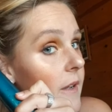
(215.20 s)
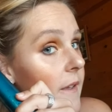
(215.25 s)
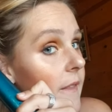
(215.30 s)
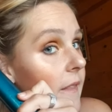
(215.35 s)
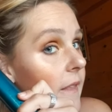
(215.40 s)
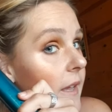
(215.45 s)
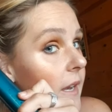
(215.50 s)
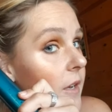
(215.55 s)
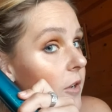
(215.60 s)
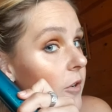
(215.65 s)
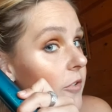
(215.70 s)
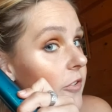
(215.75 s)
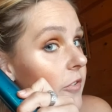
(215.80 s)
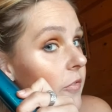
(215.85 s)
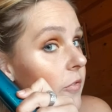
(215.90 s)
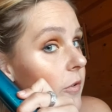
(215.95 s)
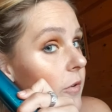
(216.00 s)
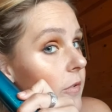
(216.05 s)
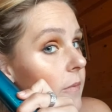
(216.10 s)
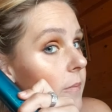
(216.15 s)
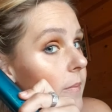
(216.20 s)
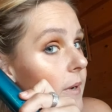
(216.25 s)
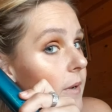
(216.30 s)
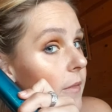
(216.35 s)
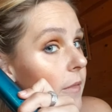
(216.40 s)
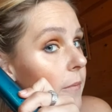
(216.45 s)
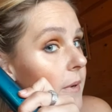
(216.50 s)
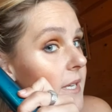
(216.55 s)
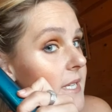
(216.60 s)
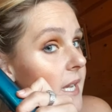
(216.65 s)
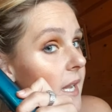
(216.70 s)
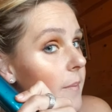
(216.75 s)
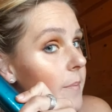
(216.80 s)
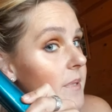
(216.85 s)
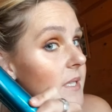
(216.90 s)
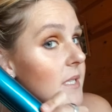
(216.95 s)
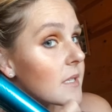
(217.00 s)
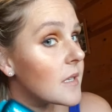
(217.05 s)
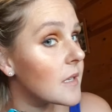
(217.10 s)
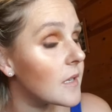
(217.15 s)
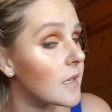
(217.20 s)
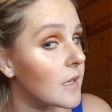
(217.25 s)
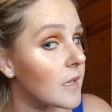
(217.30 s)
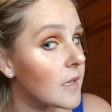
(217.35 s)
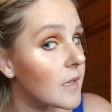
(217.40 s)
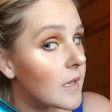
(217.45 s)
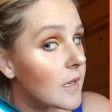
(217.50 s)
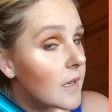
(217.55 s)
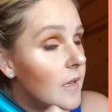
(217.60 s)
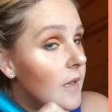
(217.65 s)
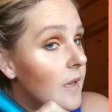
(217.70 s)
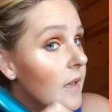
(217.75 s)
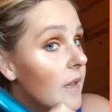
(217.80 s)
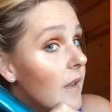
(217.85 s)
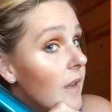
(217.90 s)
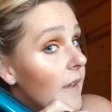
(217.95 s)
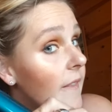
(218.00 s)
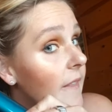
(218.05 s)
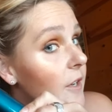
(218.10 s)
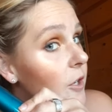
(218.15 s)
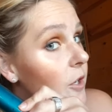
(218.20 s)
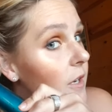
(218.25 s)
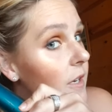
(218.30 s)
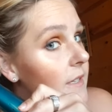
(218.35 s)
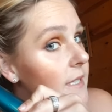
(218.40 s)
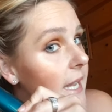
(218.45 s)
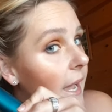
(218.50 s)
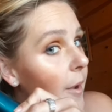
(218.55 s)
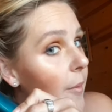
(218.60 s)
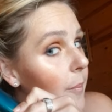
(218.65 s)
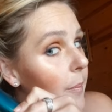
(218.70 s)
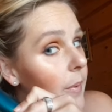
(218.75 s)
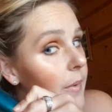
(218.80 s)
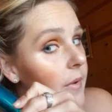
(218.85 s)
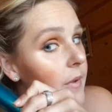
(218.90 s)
and then you just put about 3 taps, and then you're going to tap.